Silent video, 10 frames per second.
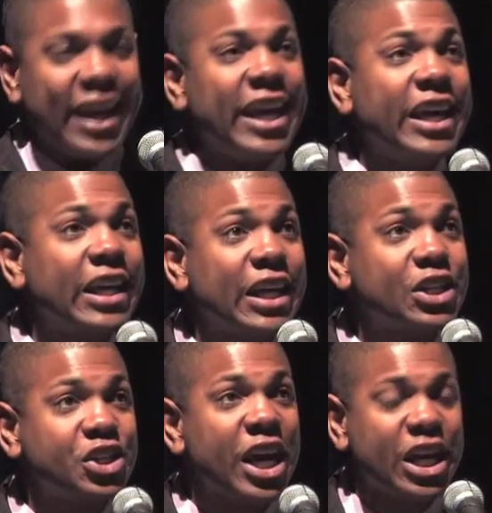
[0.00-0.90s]

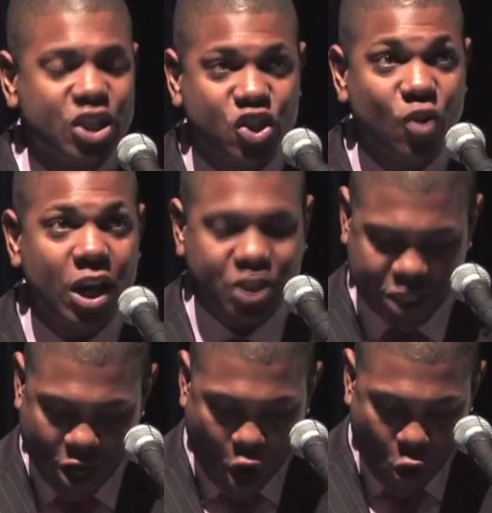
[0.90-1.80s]
English
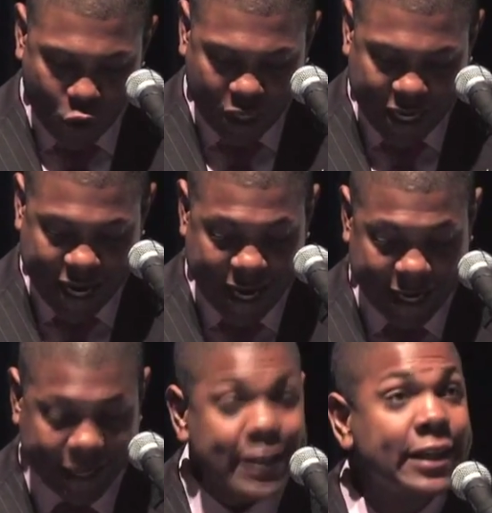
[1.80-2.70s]
instruction
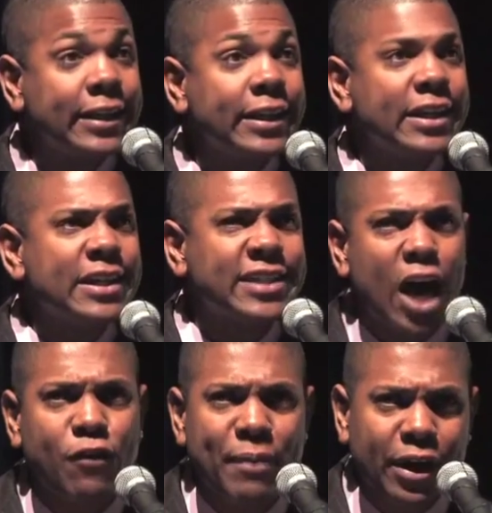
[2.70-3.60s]
only.
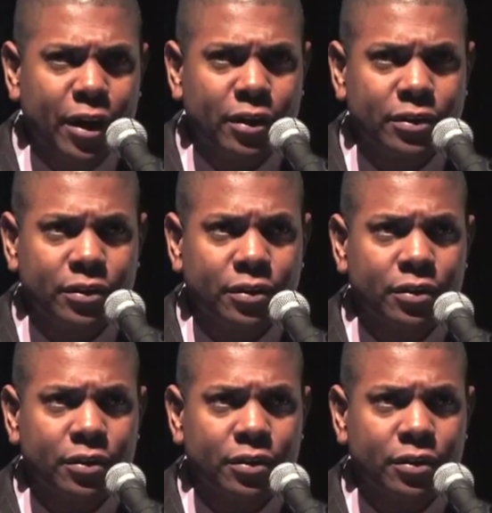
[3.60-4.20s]
Sound familiar?